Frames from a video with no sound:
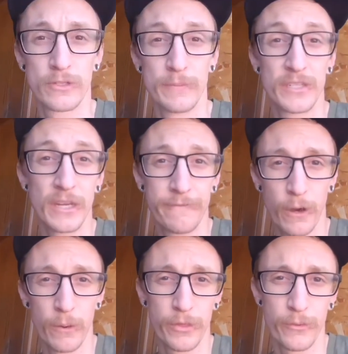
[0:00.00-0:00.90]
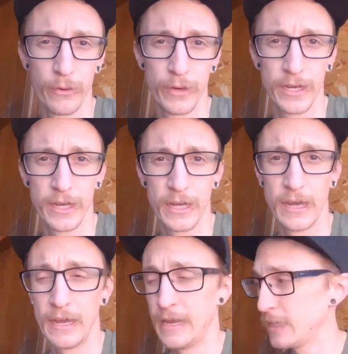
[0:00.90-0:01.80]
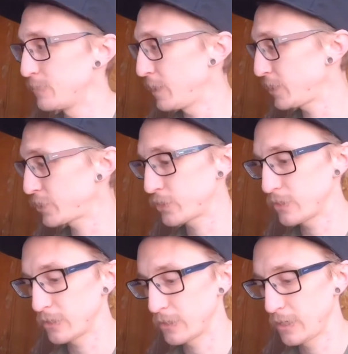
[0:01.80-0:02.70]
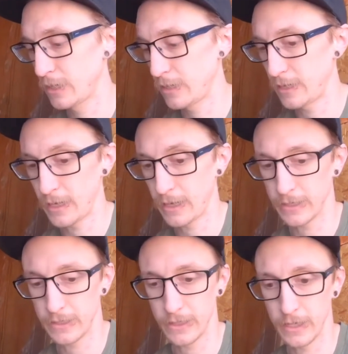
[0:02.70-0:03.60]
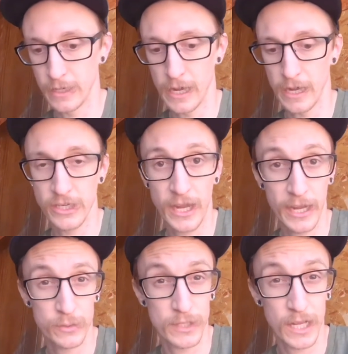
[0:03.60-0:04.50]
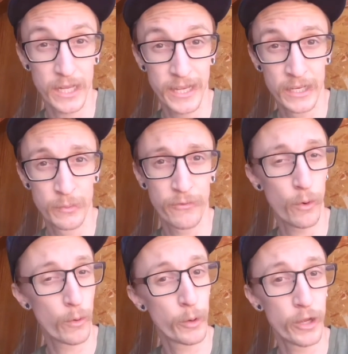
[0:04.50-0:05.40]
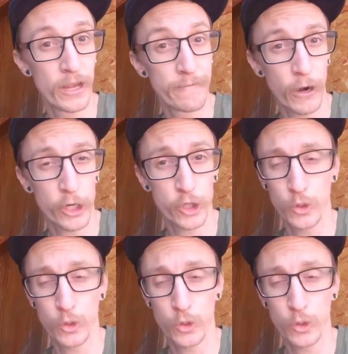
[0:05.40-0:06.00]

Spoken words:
some seafoam through it to make sure that the engine case was cleaned before putting in fresh